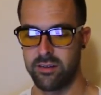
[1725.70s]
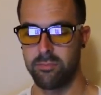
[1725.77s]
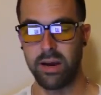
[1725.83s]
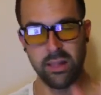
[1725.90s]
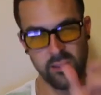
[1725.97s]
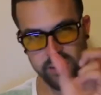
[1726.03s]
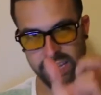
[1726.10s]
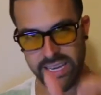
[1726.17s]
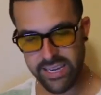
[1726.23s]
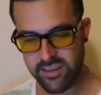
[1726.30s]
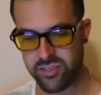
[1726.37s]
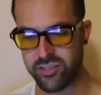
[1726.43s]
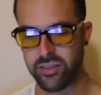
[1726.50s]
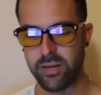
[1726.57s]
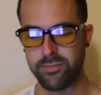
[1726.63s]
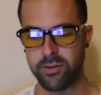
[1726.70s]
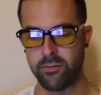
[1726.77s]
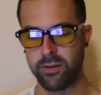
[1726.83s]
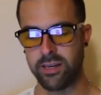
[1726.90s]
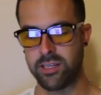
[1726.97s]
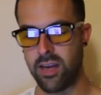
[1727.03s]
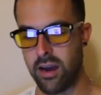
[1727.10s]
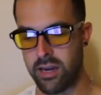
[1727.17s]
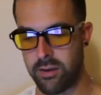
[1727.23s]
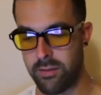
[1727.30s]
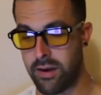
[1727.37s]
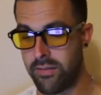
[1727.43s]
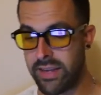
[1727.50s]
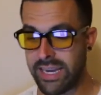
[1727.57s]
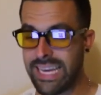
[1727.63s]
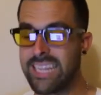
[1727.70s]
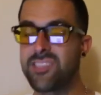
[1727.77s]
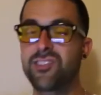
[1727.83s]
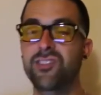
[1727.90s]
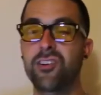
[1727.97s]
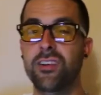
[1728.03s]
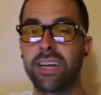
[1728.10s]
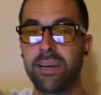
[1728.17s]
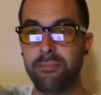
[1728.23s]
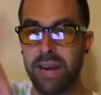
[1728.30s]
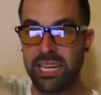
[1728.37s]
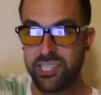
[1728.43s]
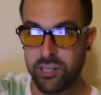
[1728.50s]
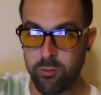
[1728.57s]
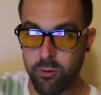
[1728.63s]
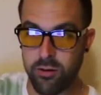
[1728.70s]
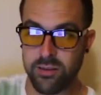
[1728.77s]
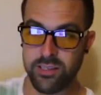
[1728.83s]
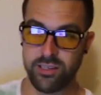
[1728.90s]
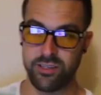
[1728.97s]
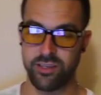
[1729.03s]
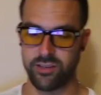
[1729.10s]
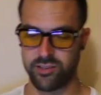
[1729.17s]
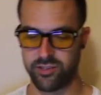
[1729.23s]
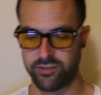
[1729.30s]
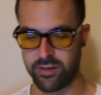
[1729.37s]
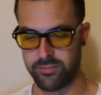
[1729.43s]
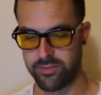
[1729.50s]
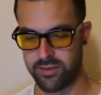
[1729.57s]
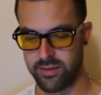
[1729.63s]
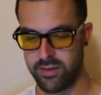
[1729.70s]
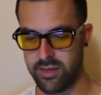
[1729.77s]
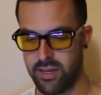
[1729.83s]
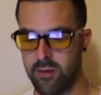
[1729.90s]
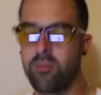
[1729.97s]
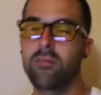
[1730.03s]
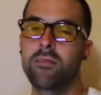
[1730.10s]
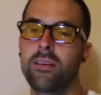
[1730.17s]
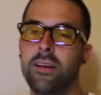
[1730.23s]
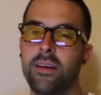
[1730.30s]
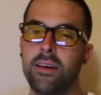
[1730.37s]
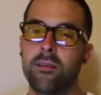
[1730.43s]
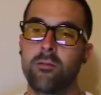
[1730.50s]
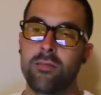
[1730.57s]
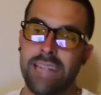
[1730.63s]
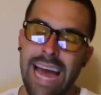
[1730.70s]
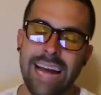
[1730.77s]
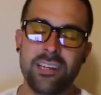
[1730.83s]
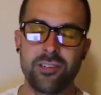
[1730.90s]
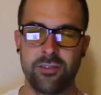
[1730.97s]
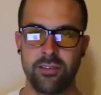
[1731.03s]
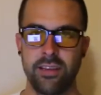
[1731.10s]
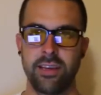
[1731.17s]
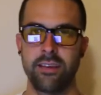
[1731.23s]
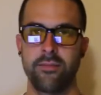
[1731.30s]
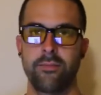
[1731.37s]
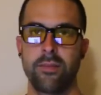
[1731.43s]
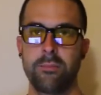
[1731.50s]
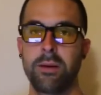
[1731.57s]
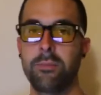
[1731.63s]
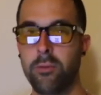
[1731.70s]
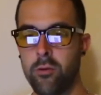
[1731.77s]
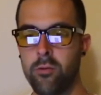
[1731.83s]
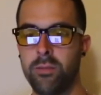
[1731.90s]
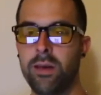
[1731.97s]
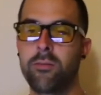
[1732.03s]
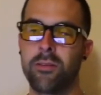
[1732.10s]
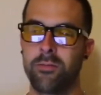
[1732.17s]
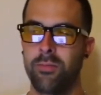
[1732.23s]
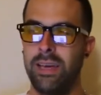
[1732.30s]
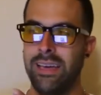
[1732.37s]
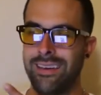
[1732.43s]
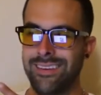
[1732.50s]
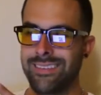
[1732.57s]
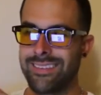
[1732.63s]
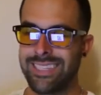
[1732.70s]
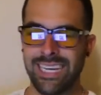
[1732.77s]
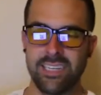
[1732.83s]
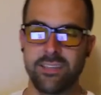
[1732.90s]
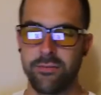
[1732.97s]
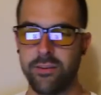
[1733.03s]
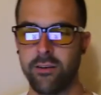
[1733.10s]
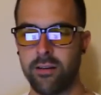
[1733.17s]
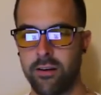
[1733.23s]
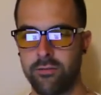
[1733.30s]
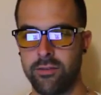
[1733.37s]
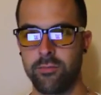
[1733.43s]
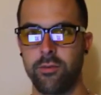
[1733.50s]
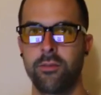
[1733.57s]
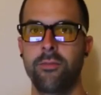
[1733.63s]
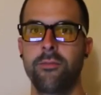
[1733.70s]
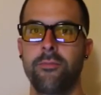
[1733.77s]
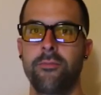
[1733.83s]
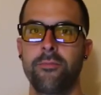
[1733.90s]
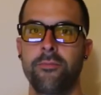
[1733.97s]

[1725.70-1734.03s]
by looking at your script and what you're talking about. Then inserting magic words into your script. Well, naturally, people who meet with me tend to feel comfortable,